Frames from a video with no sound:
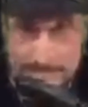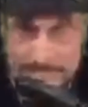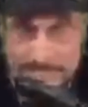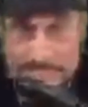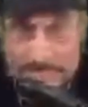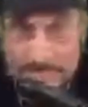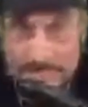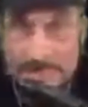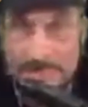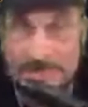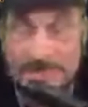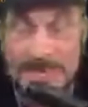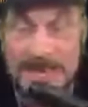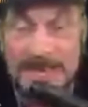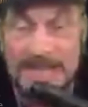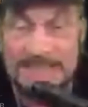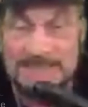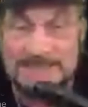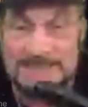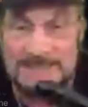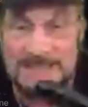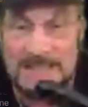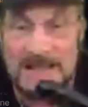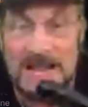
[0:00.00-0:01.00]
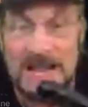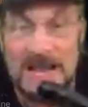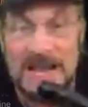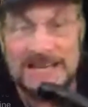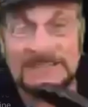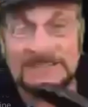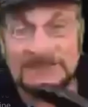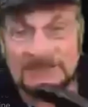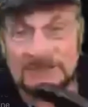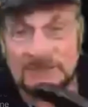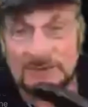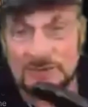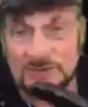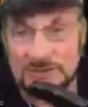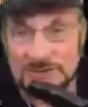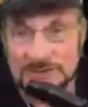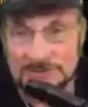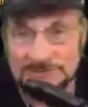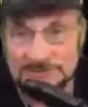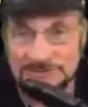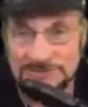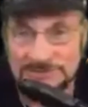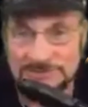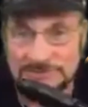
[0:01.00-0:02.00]
Yes, in high school.
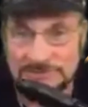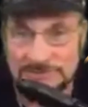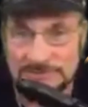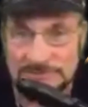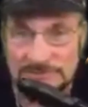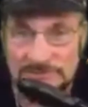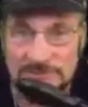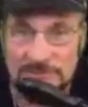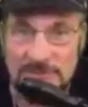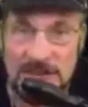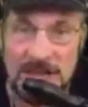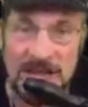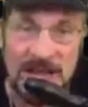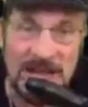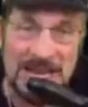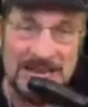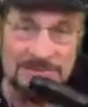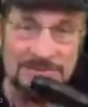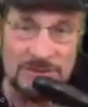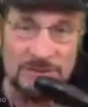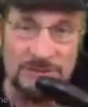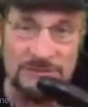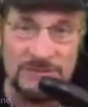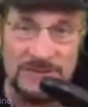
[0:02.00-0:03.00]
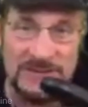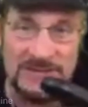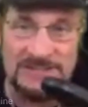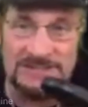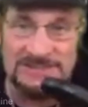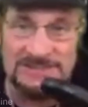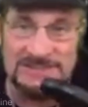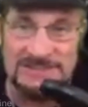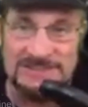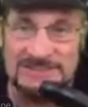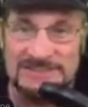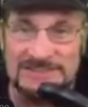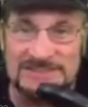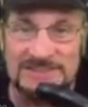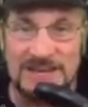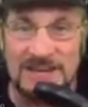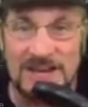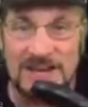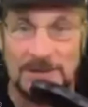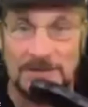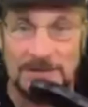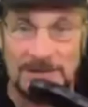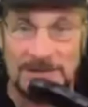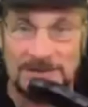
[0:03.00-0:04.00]
I have the fastest
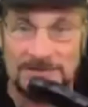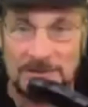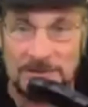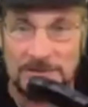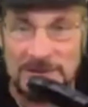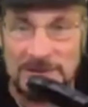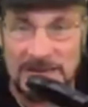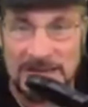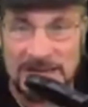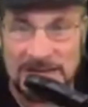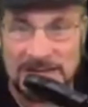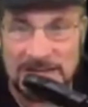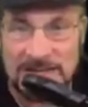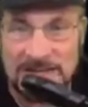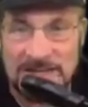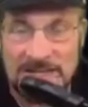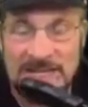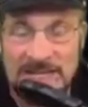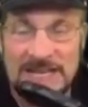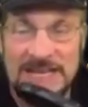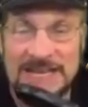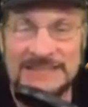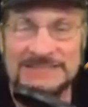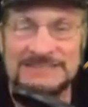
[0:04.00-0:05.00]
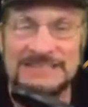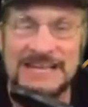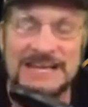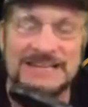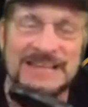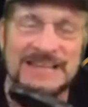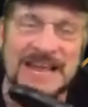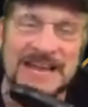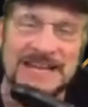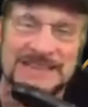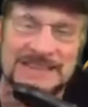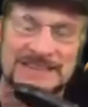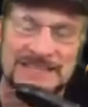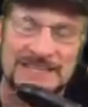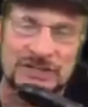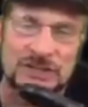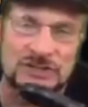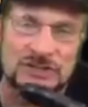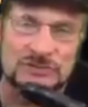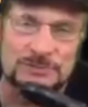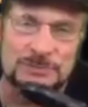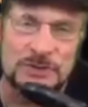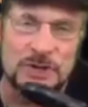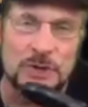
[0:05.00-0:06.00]
sob ever made. Is that like the
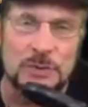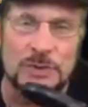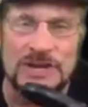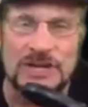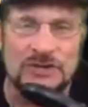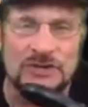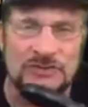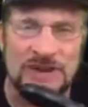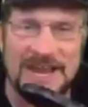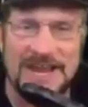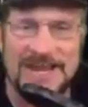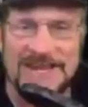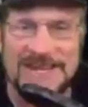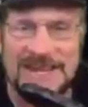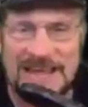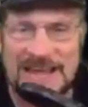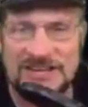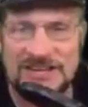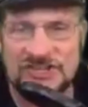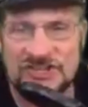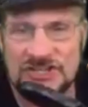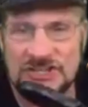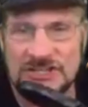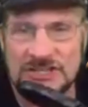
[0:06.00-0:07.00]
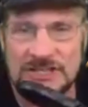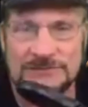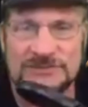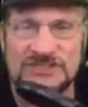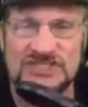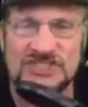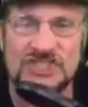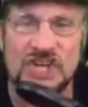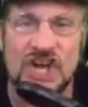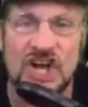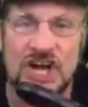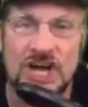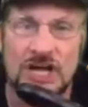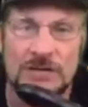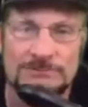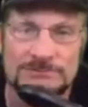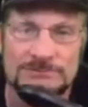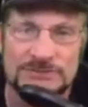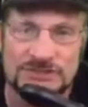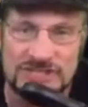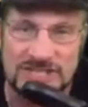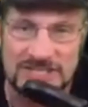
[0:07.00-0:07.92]
Buick Grand National of sobs?